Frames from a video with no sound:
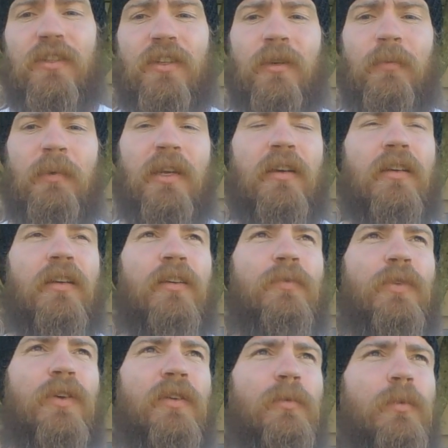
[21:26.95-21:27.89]
committing an
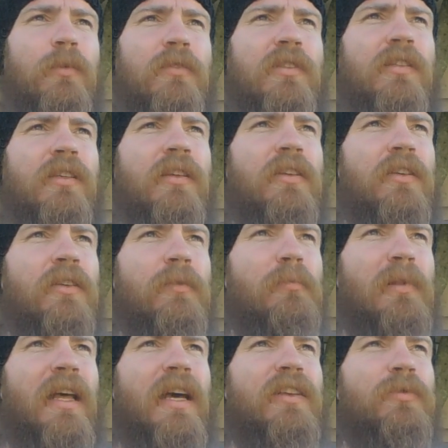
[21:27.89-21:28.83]
unforgivable sin. You're
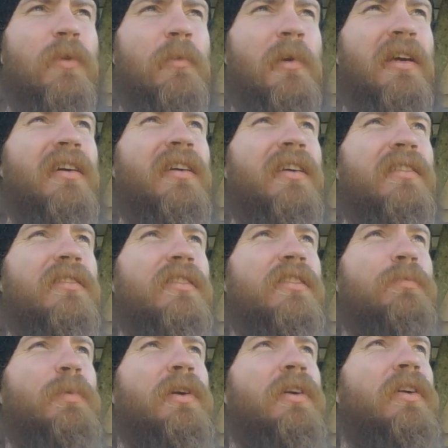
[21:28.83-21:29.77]
blaspheming against the
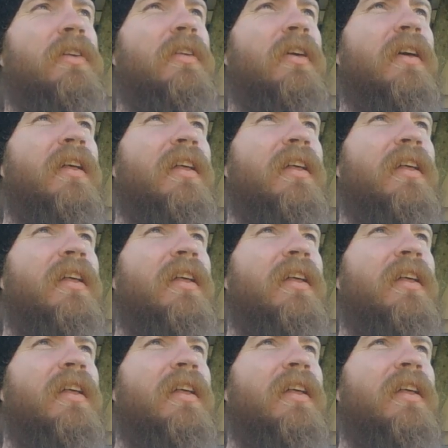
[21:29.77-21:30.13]
Spirit.